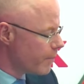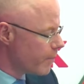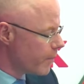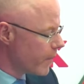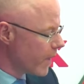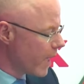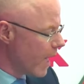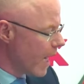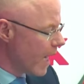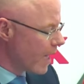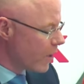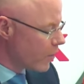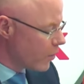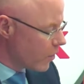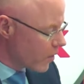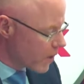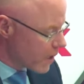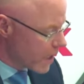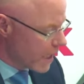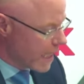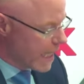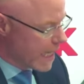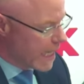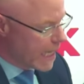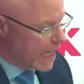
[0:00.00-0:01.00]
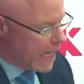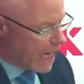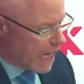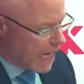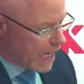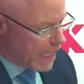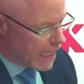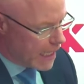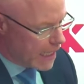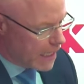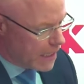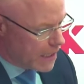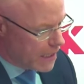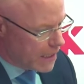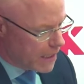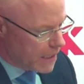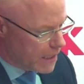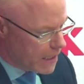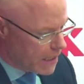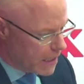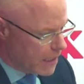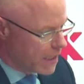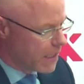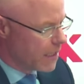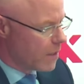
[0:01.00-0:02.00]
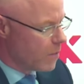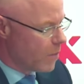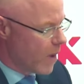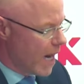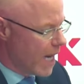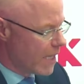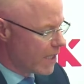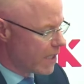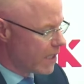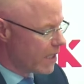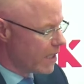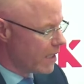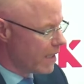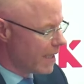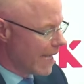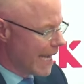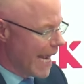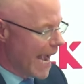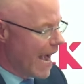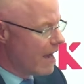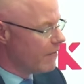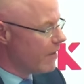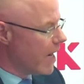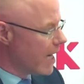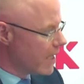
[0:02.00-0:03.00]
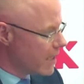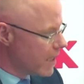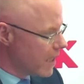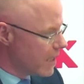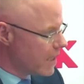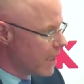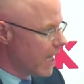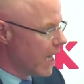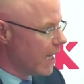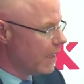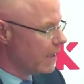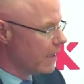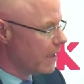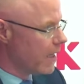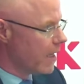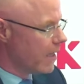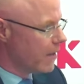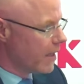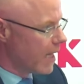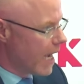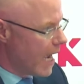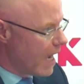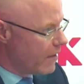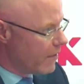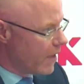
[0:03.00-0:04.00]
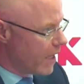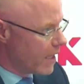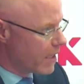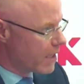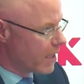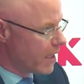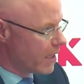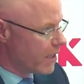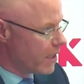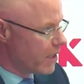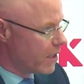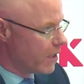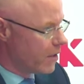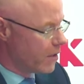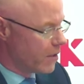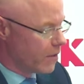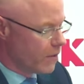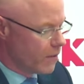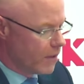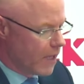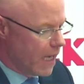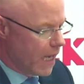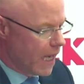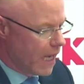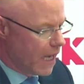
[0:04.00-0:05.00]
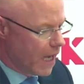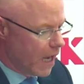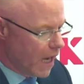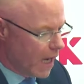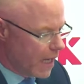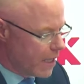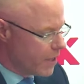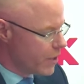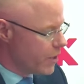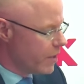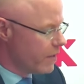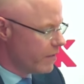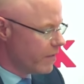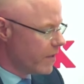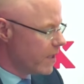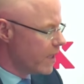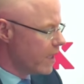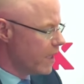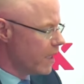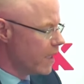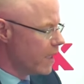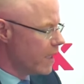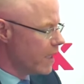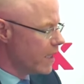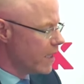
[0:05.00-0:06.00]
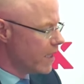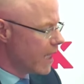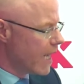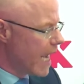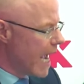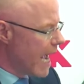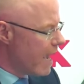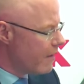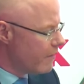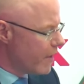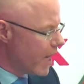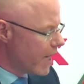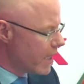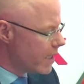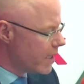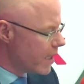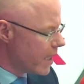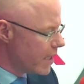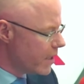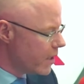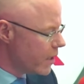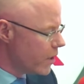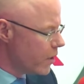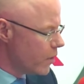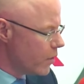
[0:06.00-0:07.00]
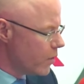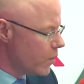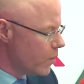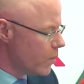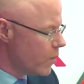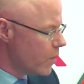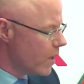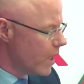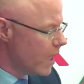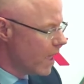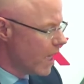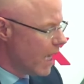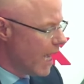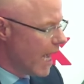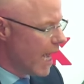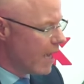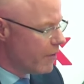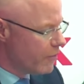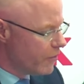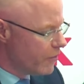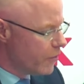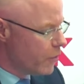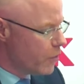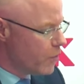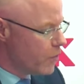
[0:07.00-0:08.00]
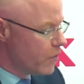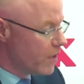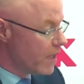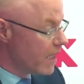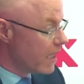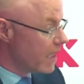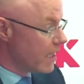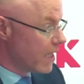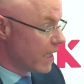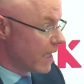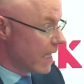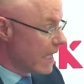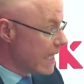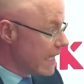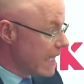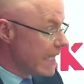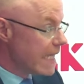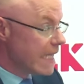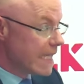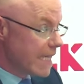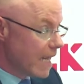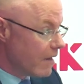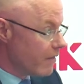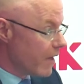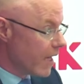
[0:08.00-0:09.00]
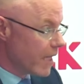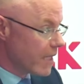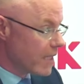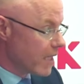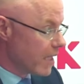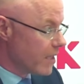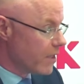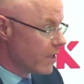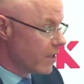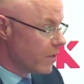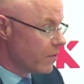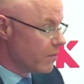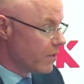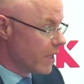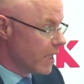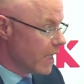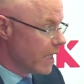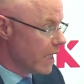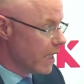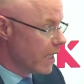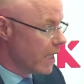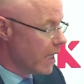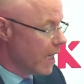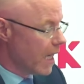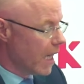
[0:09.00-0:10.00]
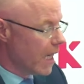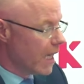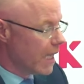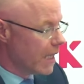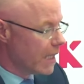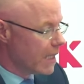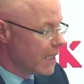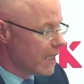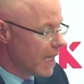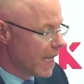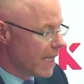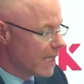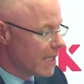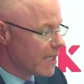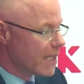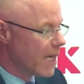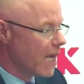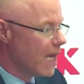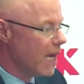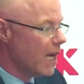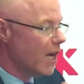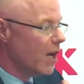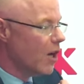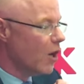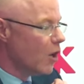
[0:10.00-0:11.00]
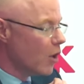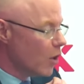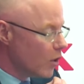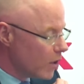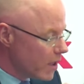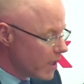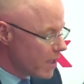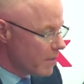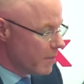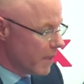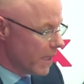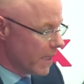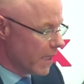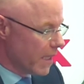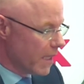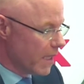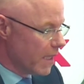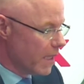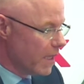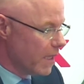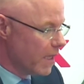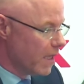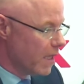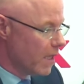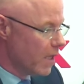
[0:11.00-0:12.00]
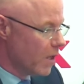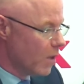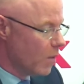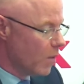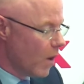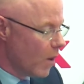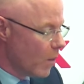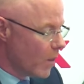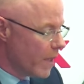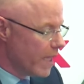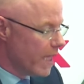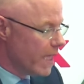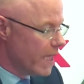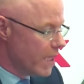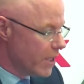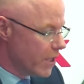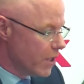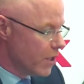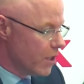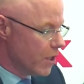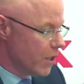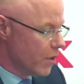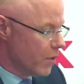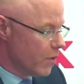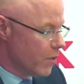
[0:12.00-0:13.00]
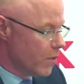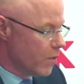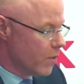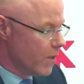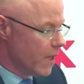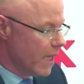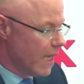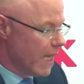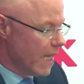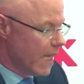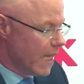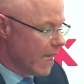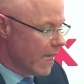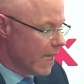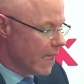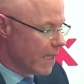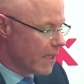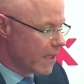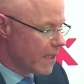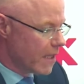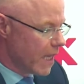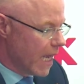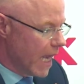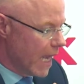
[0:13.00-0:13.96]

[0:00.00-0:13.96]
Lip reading: Crooksling and in City West, they have access to healthcare. They have access to hygiene facilities. They have access to food, things that they didn't have access to really in the tents. Ultimately, what we need to do is